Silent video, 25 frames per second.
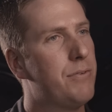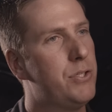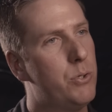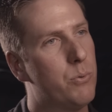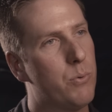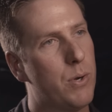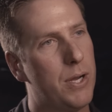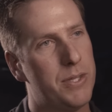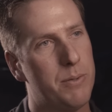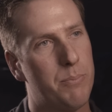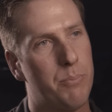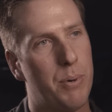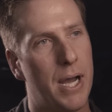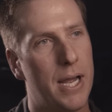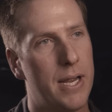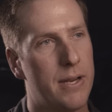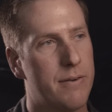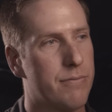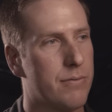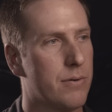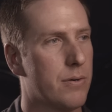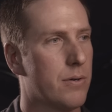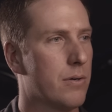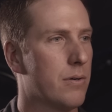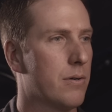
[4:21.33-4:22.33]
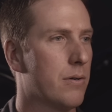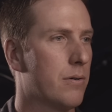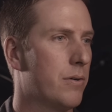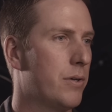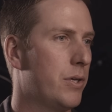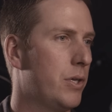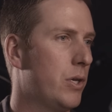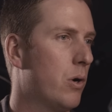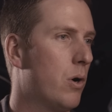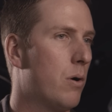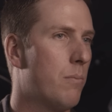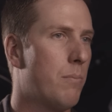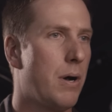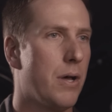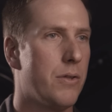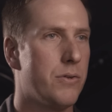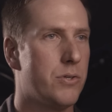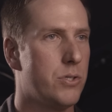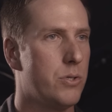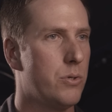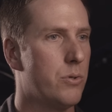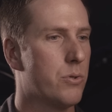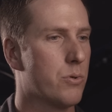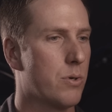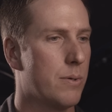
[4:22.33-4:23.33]
after you ride the bike for, a
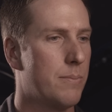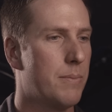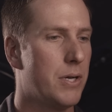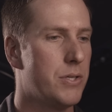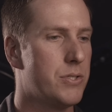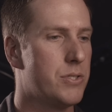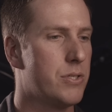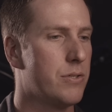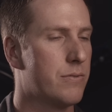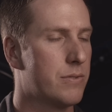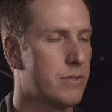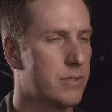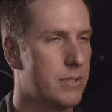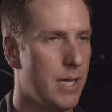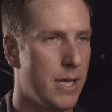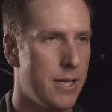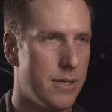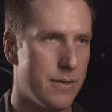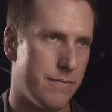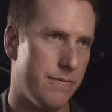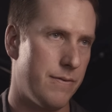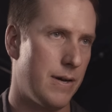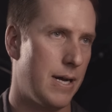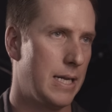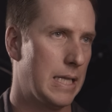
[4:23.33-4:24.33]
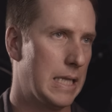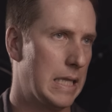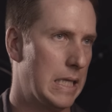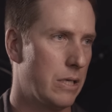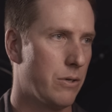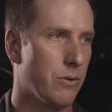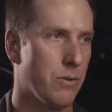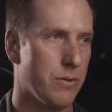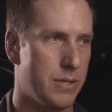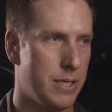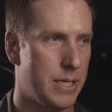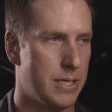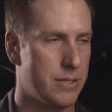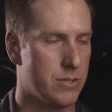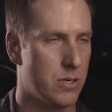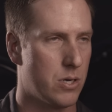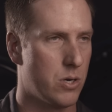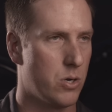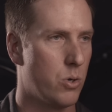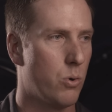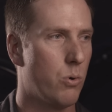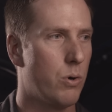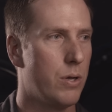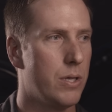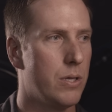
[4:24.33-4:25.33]
month, 2, 3 months, you tend to find little things that
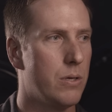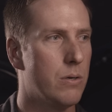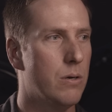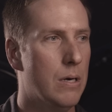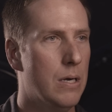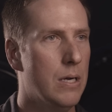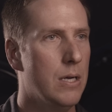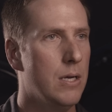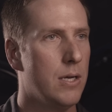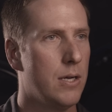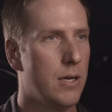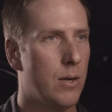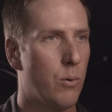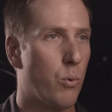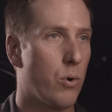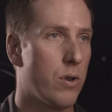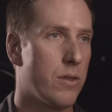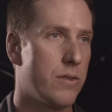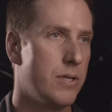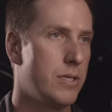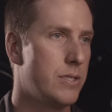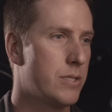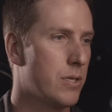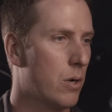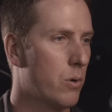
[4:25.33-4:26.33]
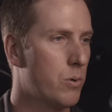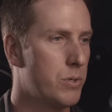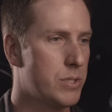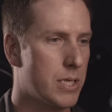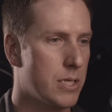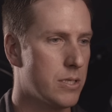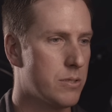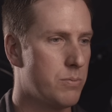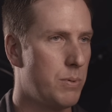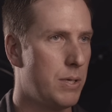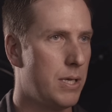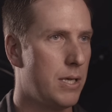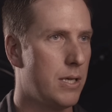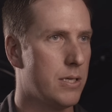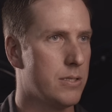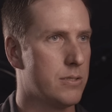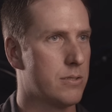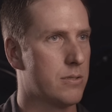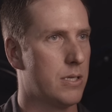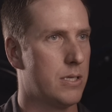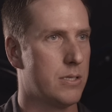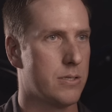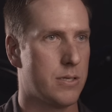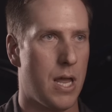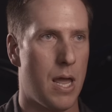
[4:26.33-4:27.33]
annoy you. And one of the things that always gets me
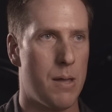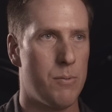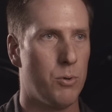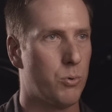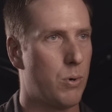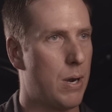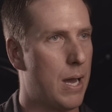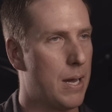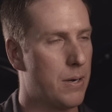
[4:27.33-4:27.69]
is cable